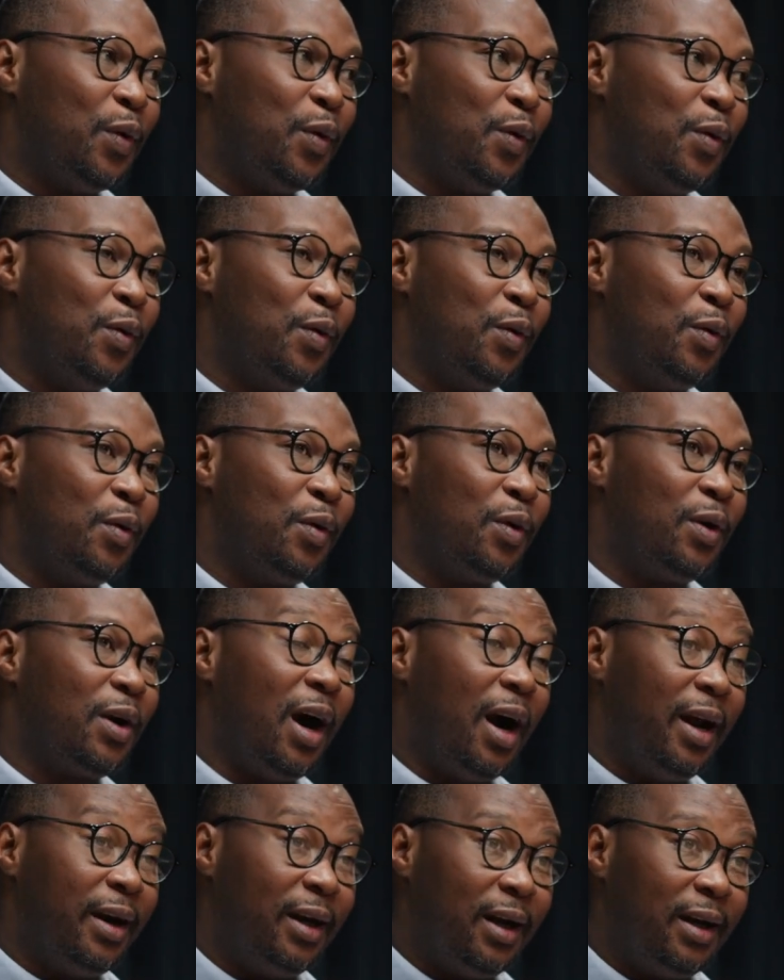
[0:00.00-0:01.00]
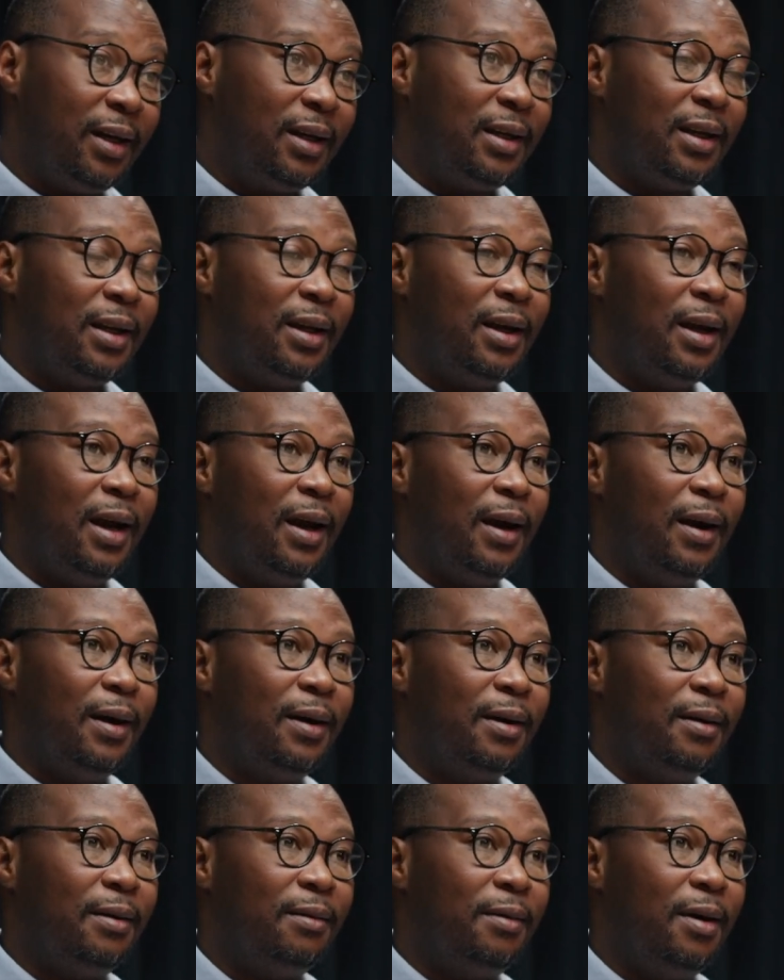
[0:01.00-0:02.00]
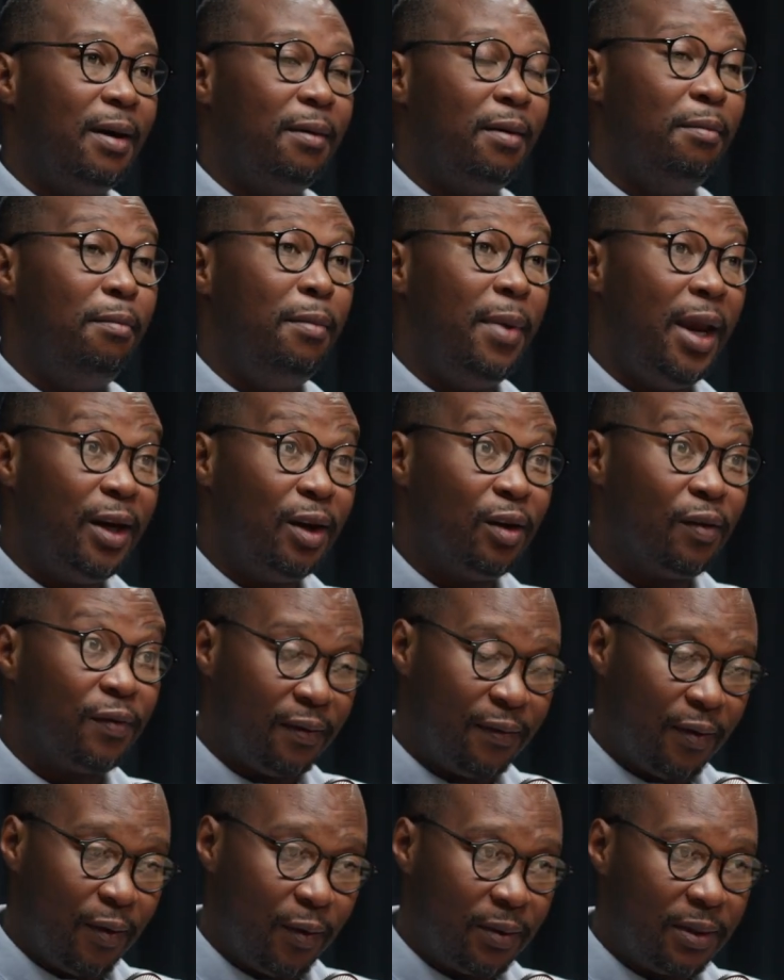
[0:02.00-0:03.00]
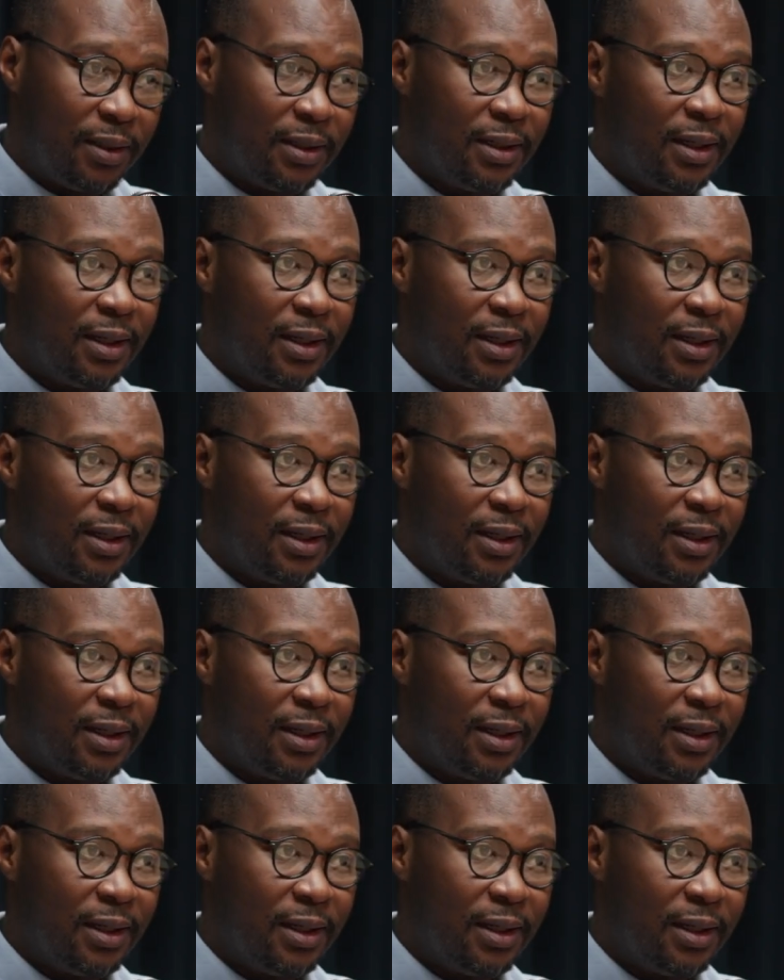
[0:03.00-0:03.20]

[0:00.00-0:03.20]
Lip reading: who garnered many of the votes.